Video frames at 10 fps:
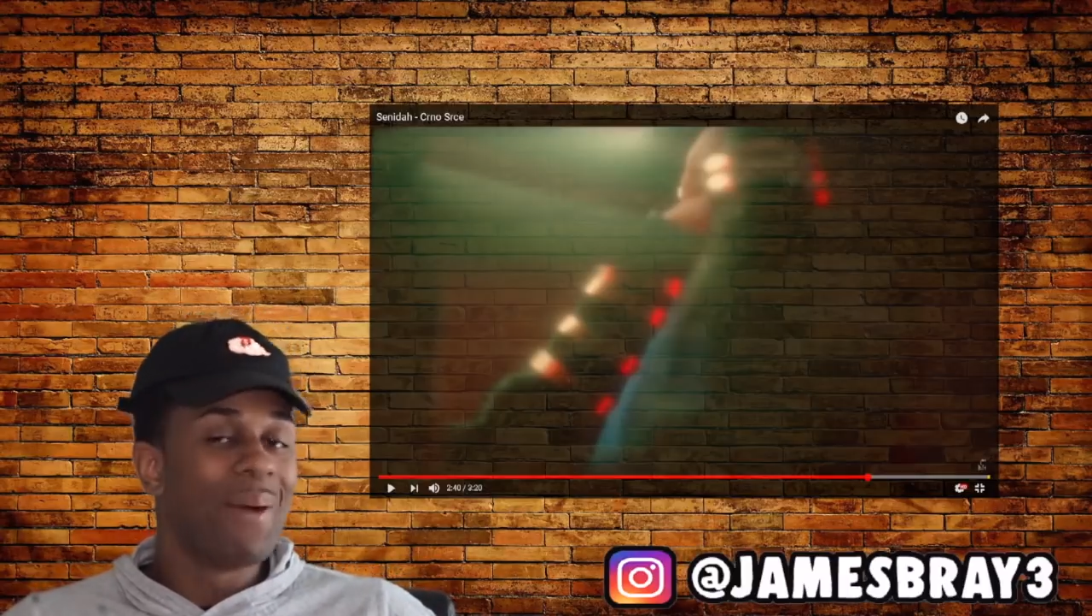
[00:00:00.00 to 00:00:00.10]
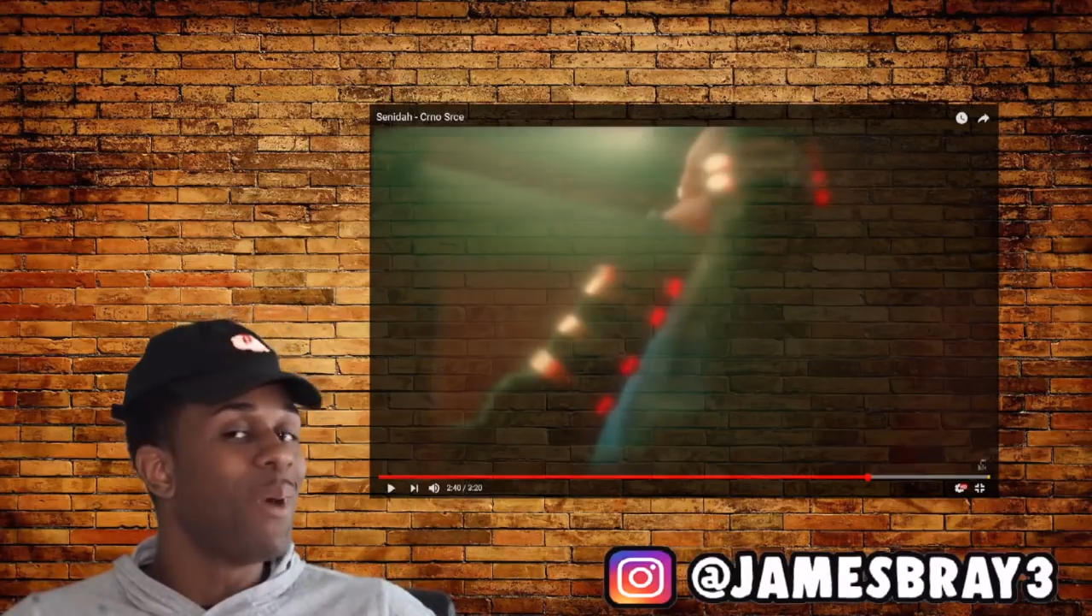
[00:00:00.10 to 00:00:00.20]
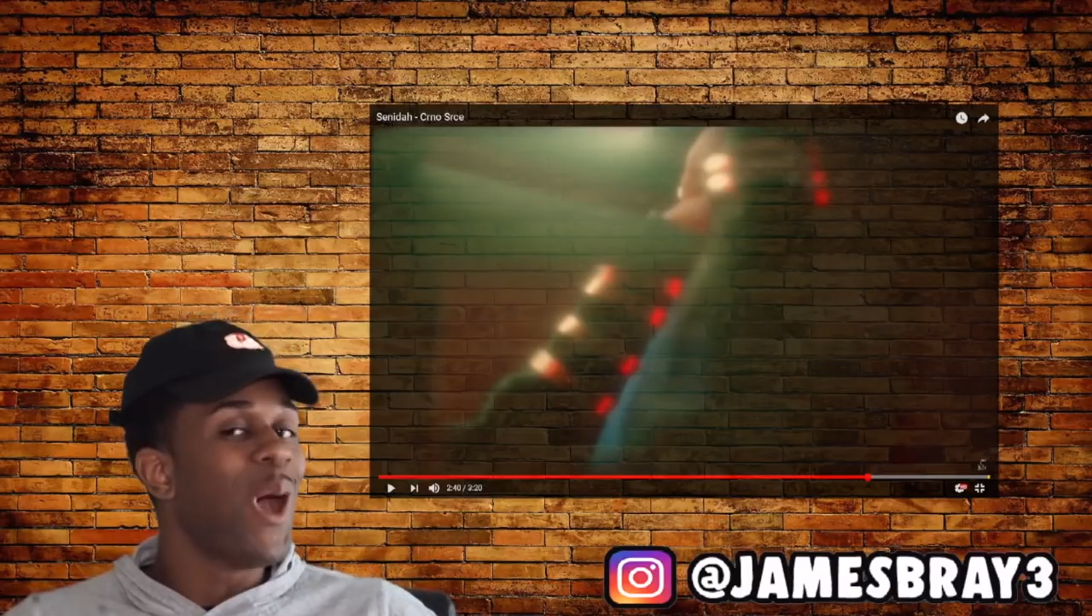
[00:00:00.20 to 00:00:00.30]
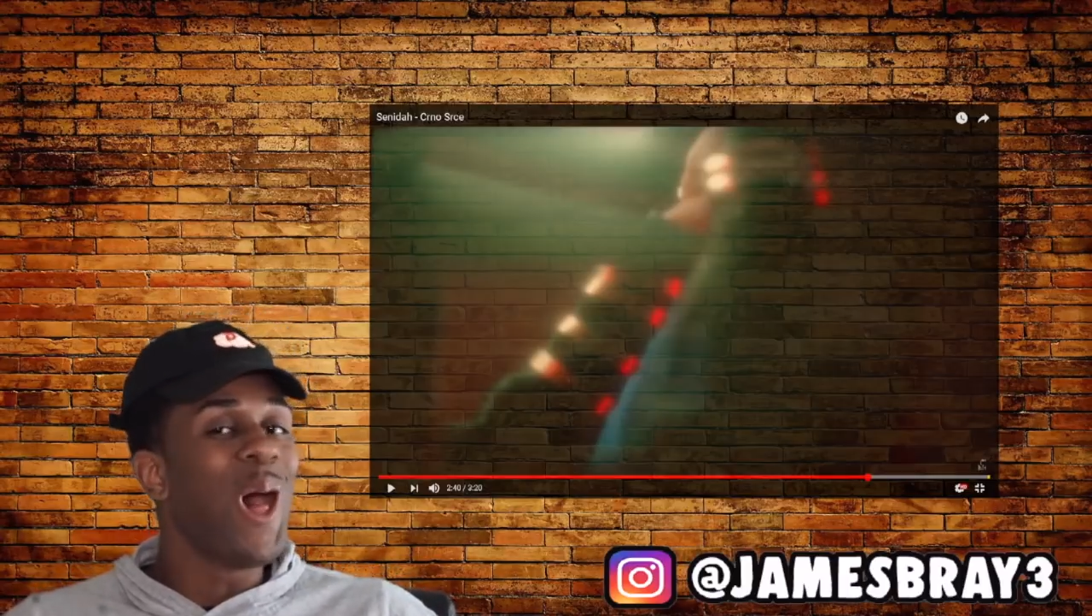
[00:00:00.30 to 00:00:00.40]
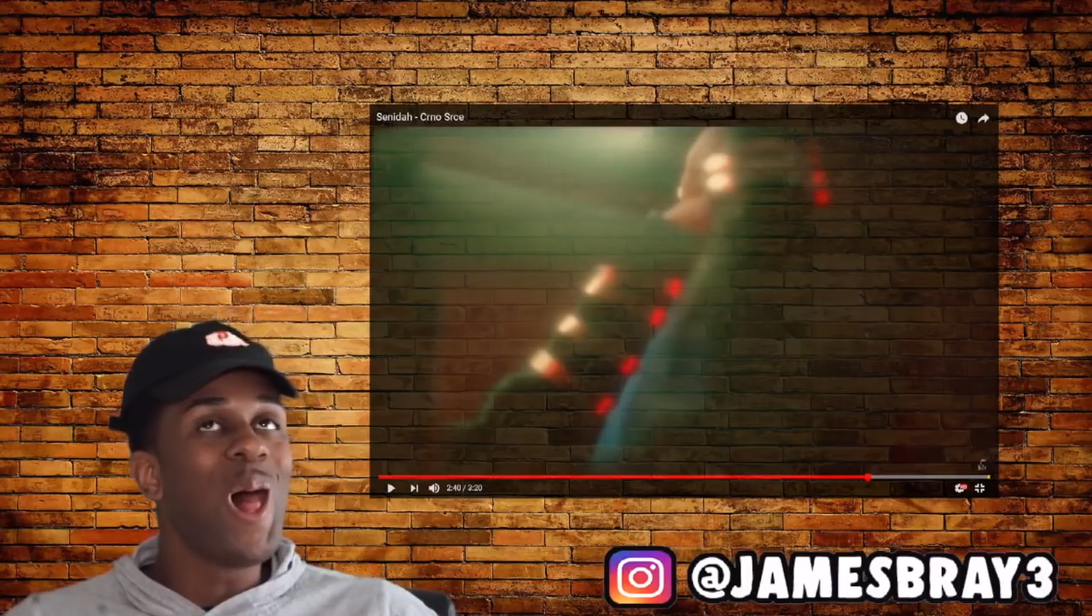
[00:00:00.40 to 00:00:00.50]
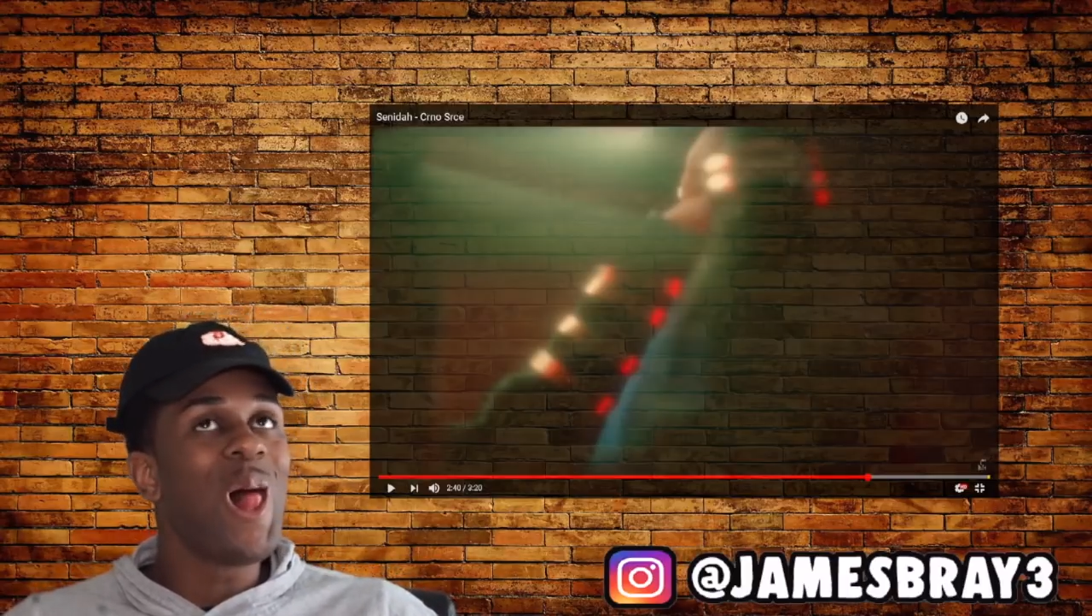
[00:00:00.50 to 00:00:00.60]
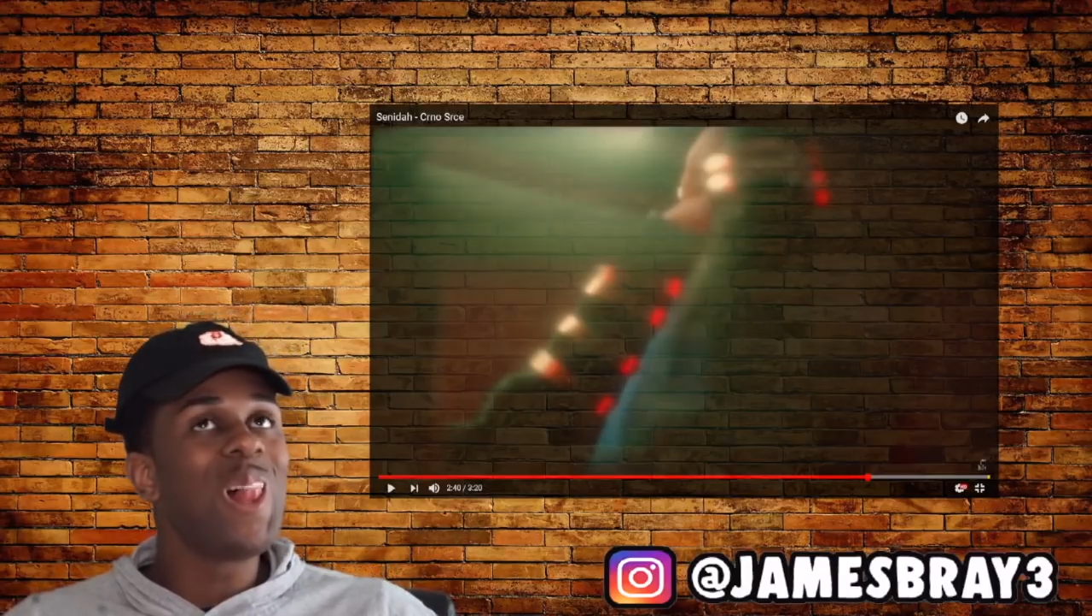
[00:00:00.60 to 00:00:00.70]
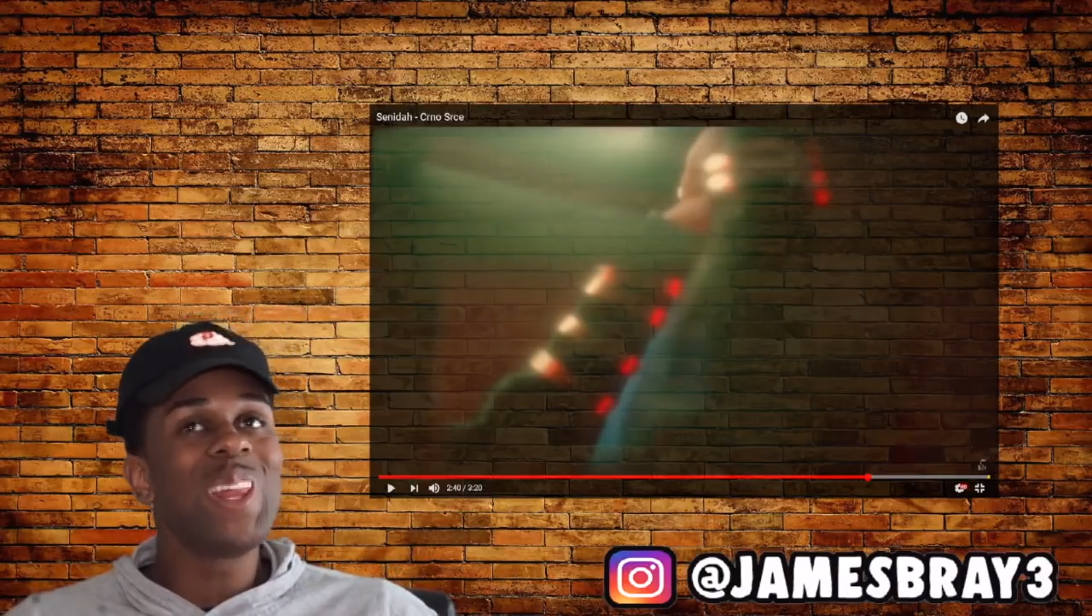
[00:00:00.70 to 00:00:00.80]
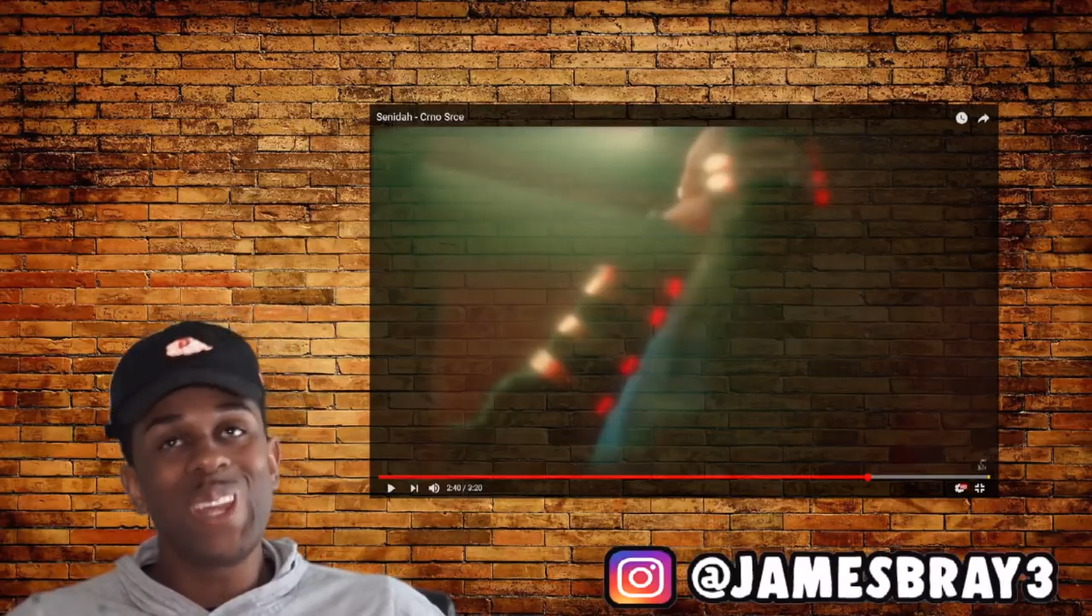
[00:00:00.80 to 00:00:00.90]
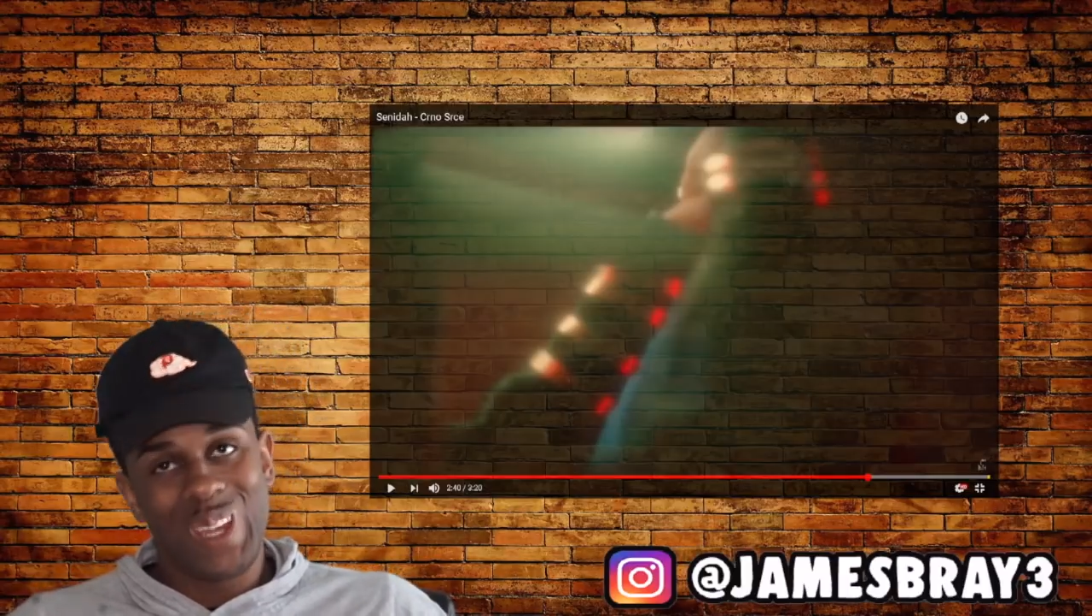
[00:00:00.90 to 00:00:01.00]
I'm
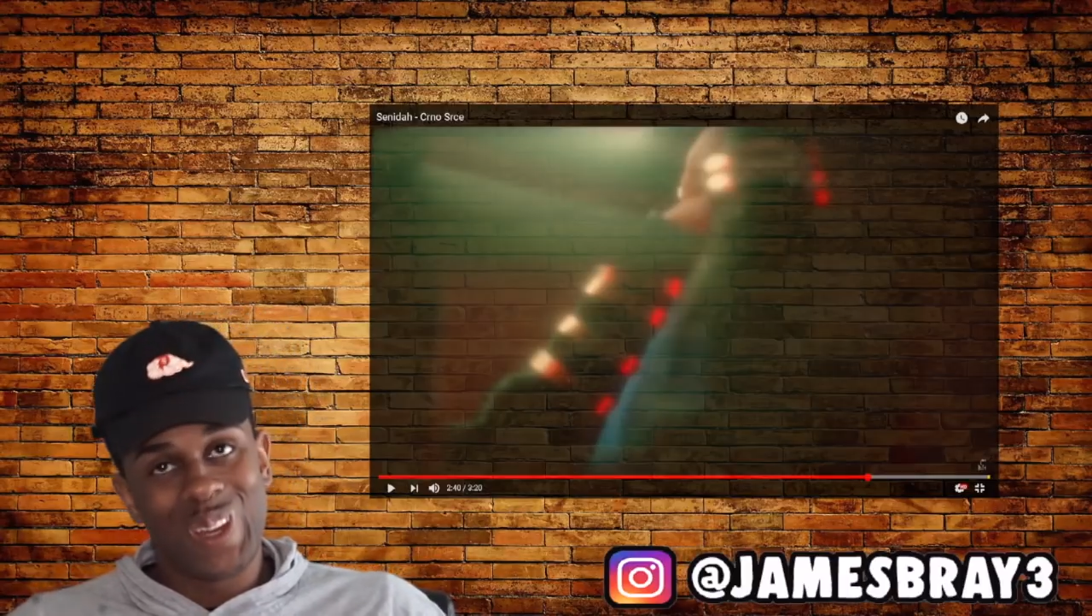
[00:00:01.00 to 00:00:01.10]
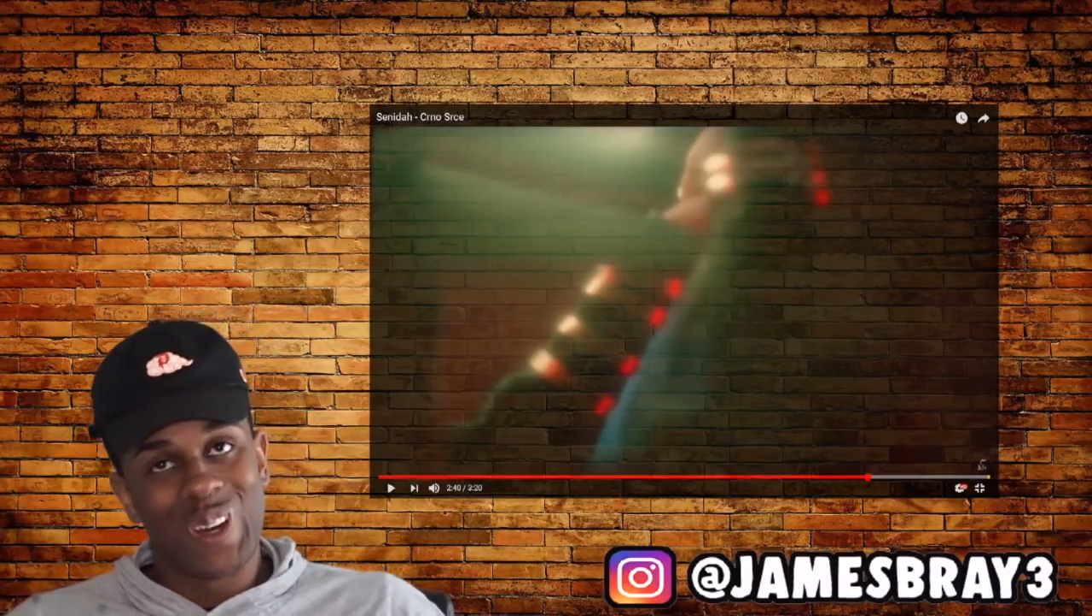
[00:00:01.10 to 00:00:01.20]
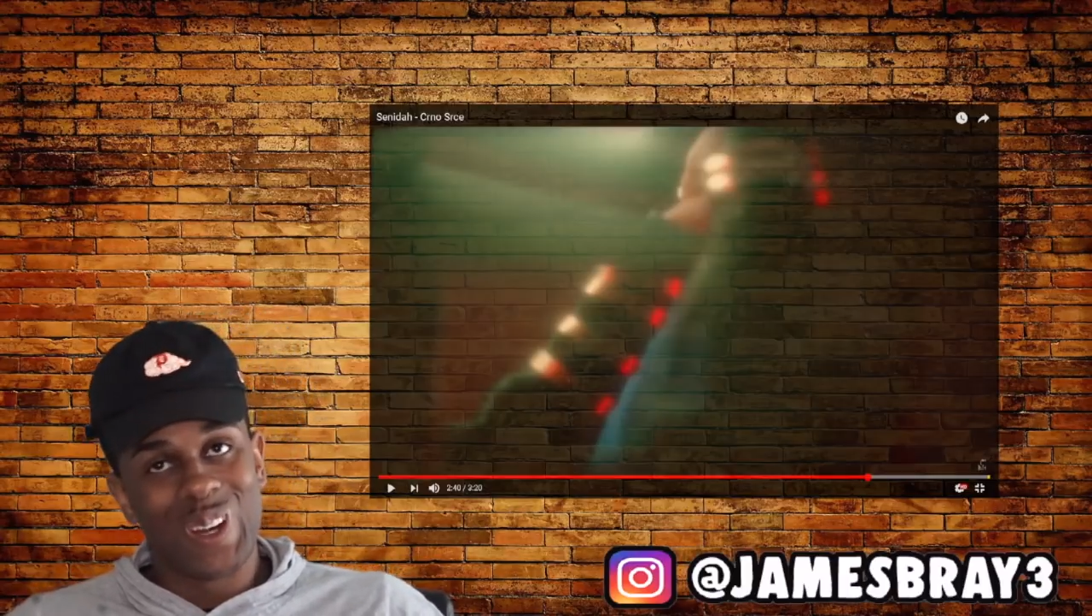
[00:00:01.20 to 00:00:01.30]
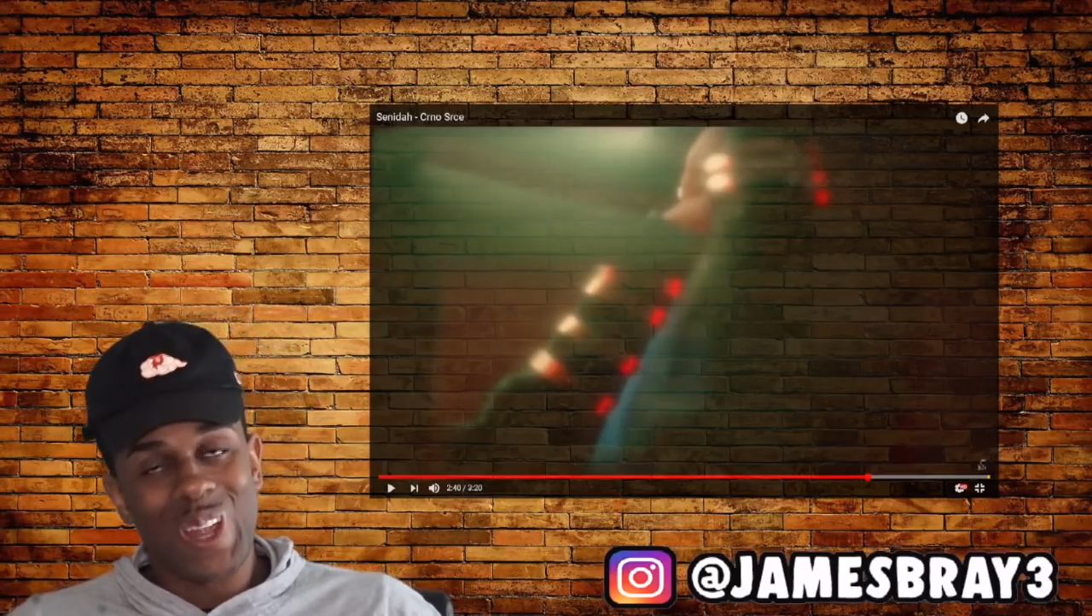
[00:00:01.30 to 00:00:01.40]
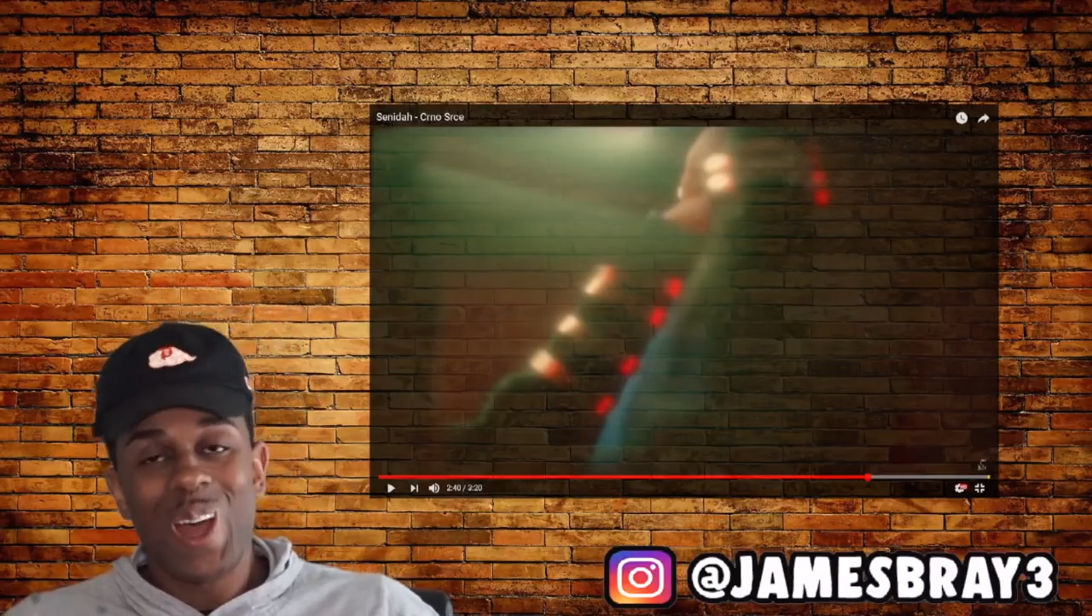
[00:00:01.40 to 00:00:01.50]
all ears.